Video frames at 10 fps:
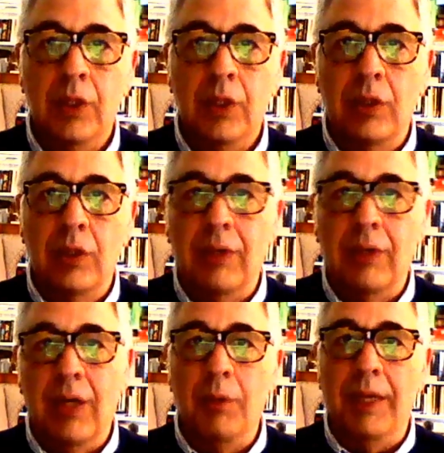So
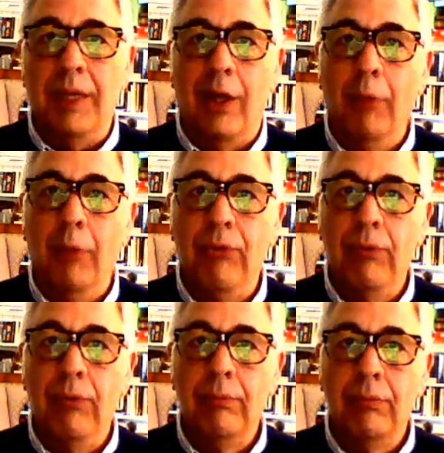I hope that
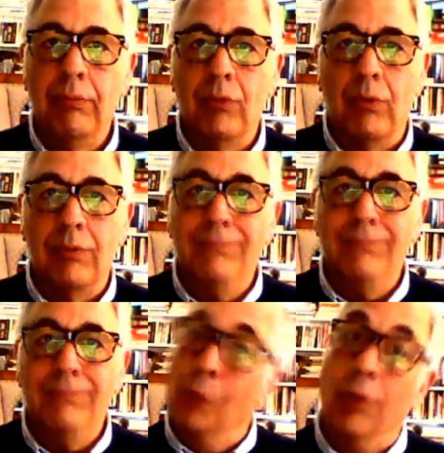helps,
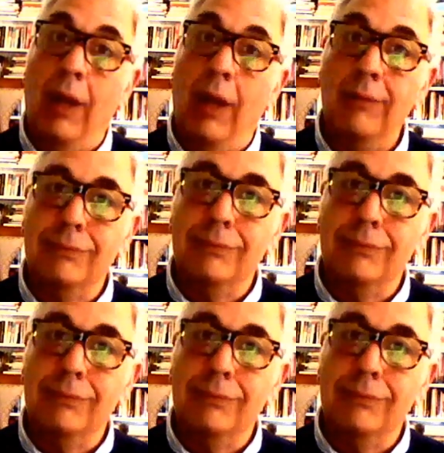or not.